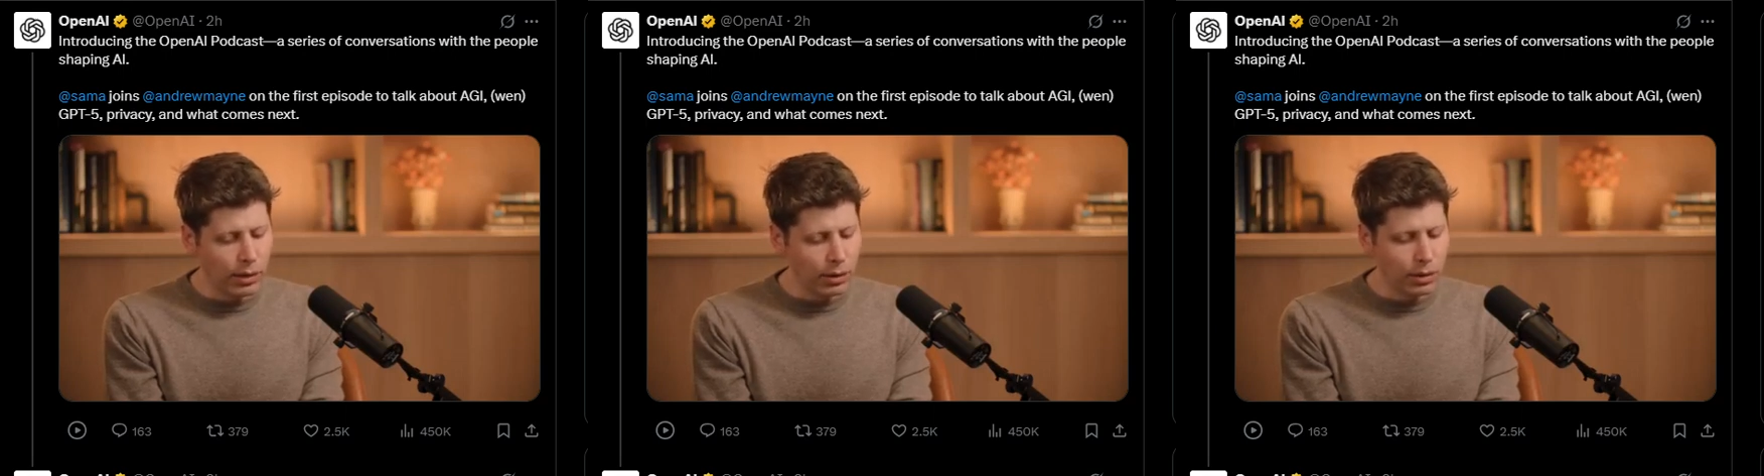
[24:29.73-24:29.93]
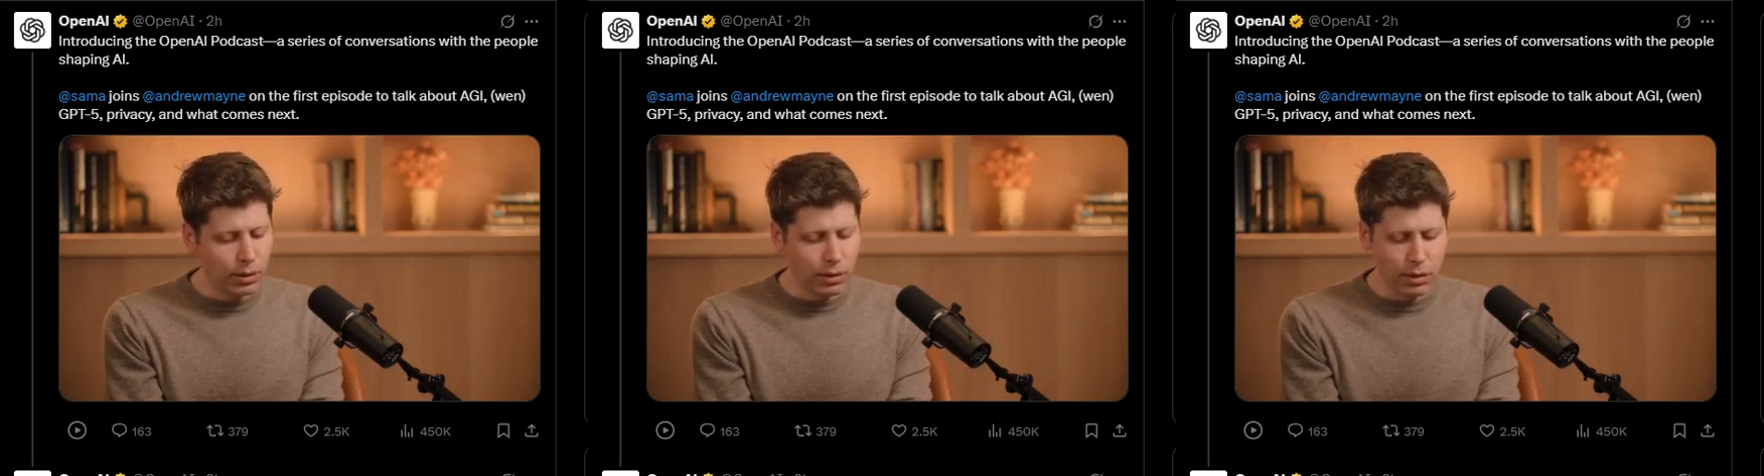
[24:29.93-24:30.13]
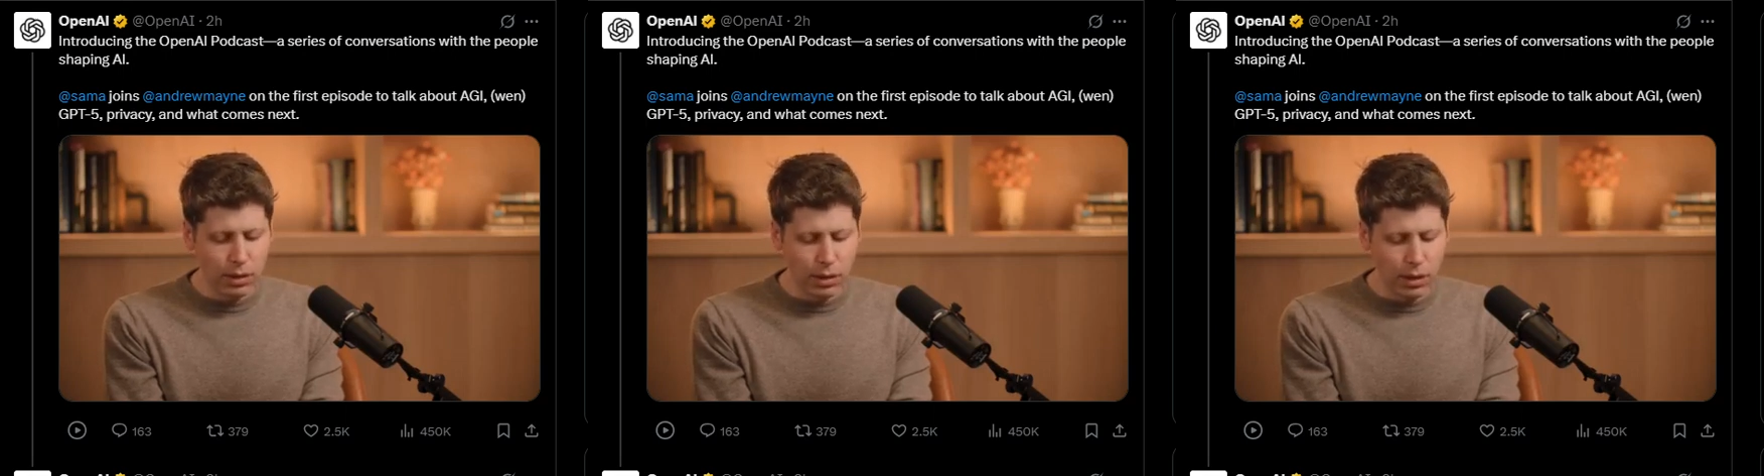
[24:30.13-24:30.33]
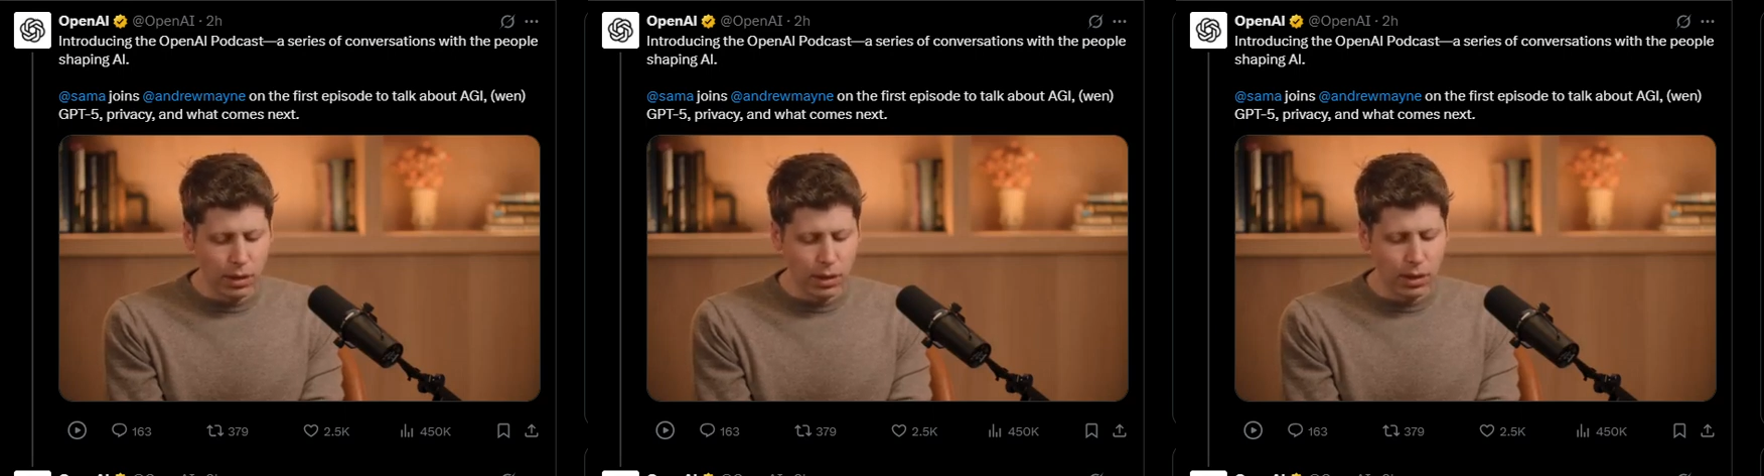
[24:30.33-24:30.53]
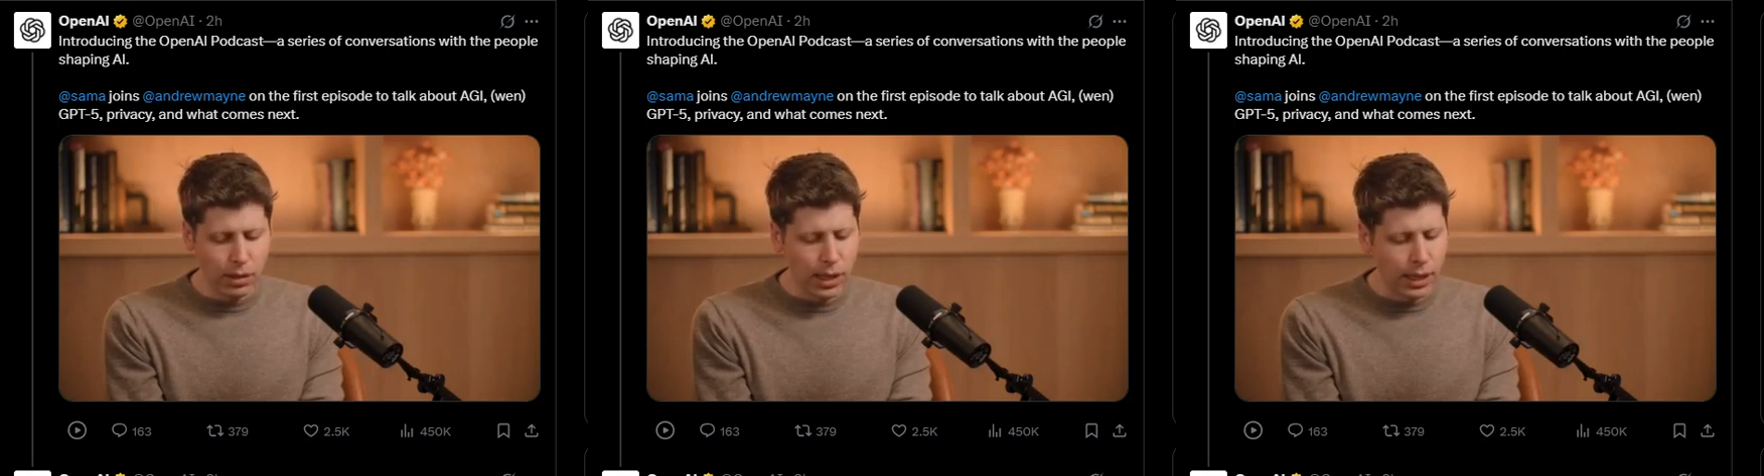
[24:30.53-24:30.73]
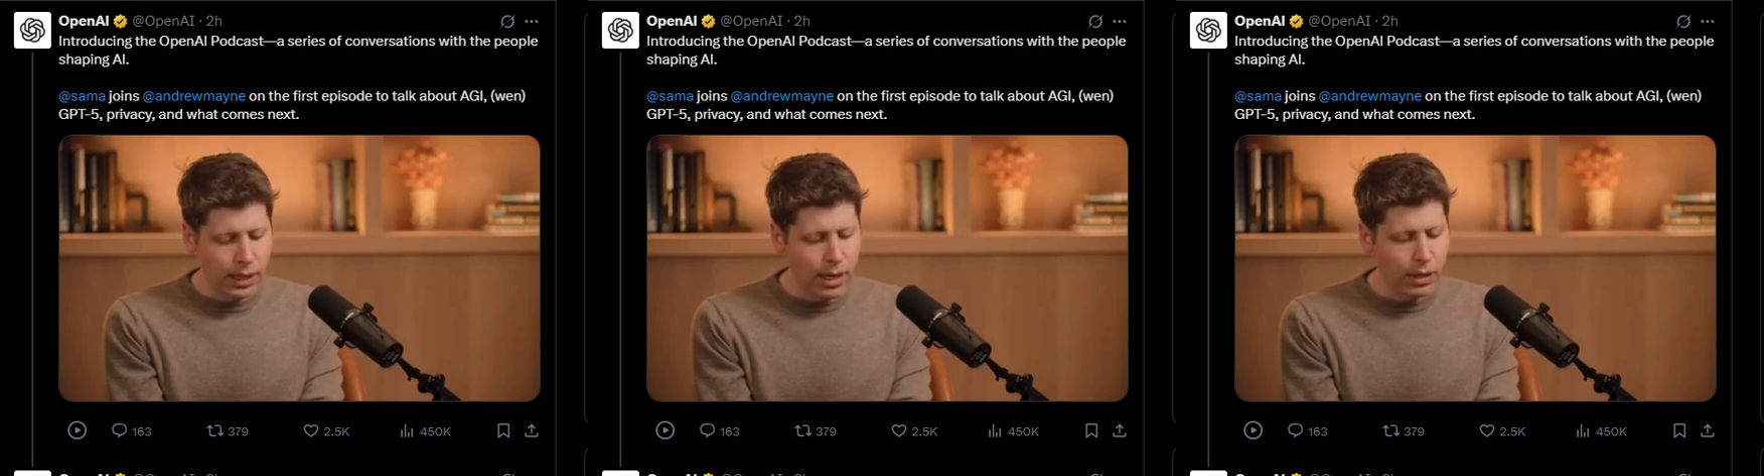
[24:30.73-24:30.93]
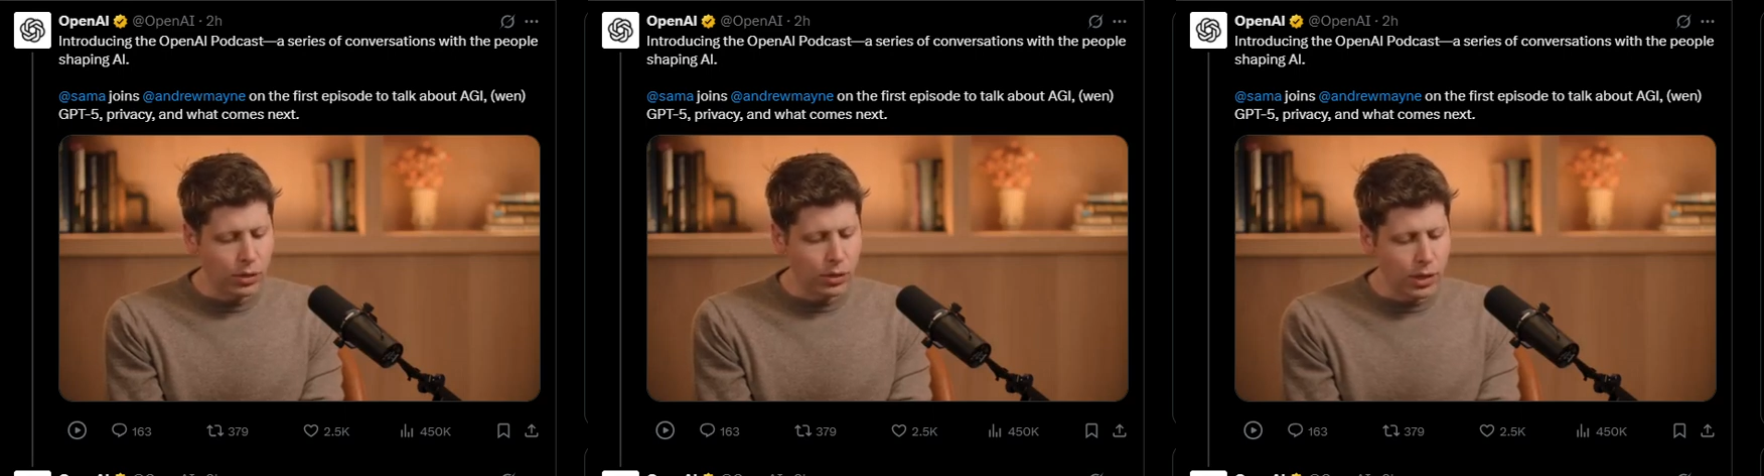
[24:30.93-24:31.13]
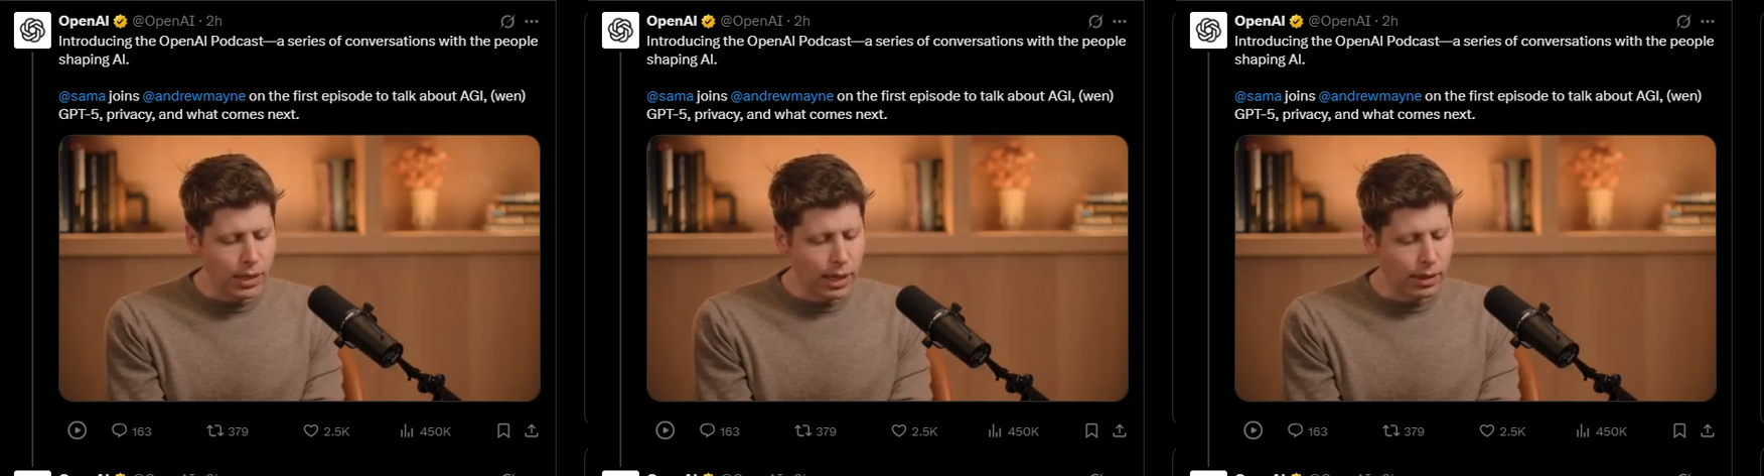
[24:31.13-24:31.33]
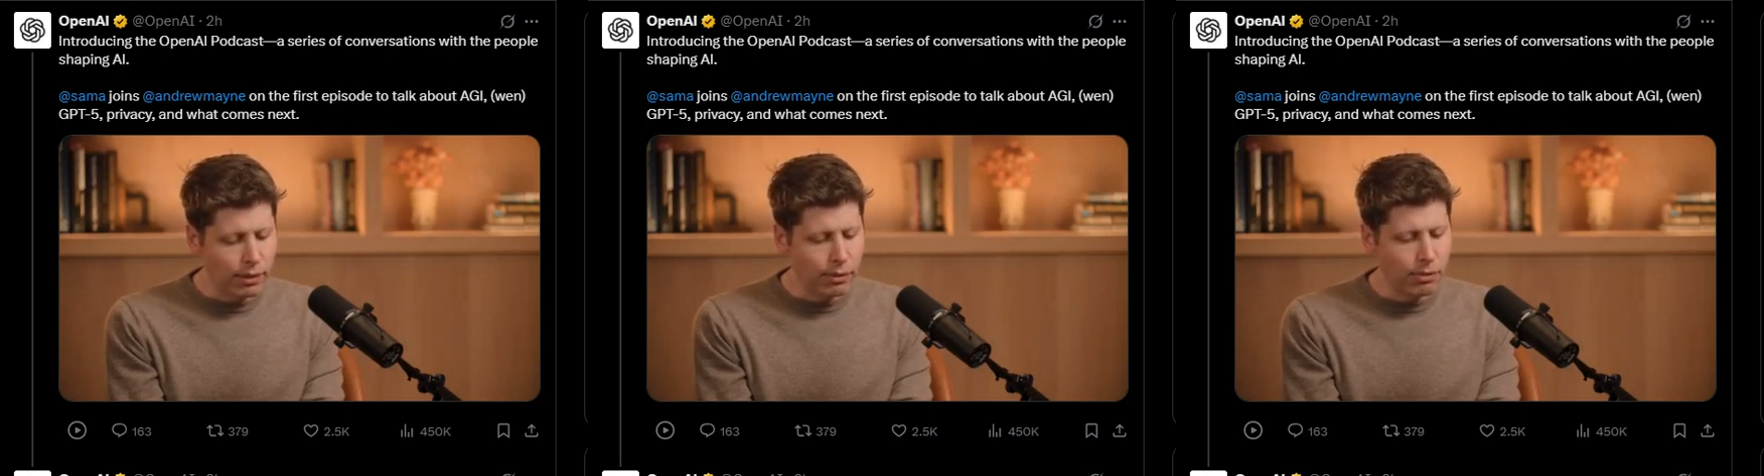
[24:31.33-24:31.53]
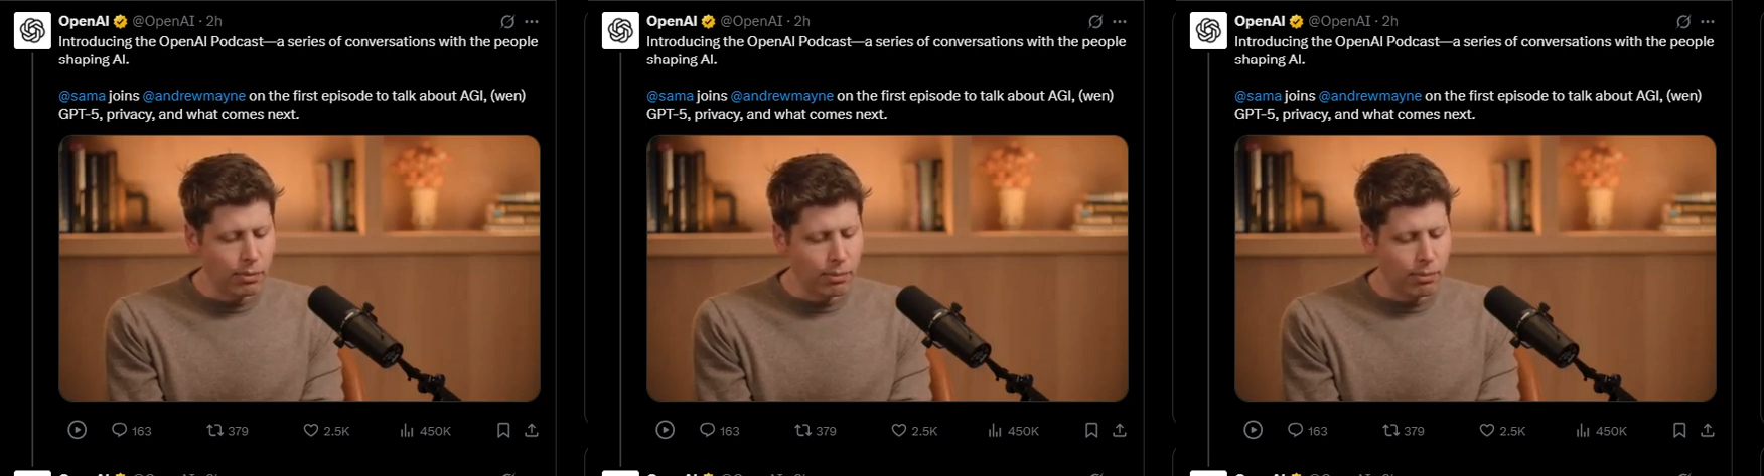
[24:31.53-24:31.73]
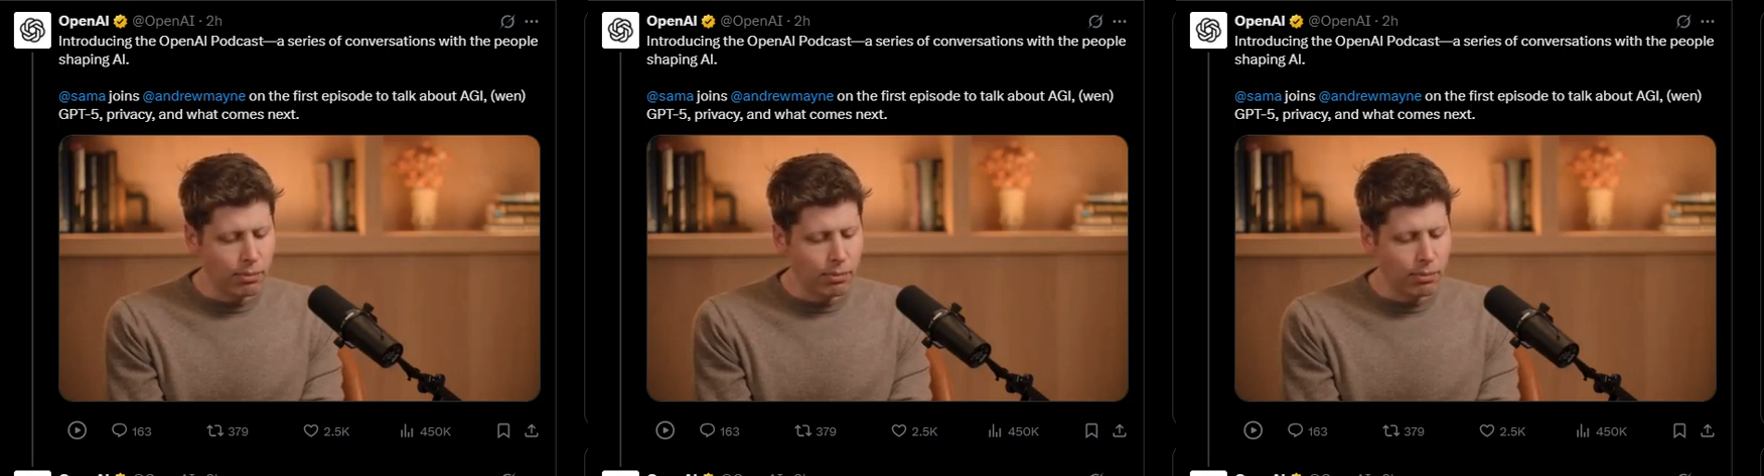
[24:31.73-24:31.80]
other technologies I've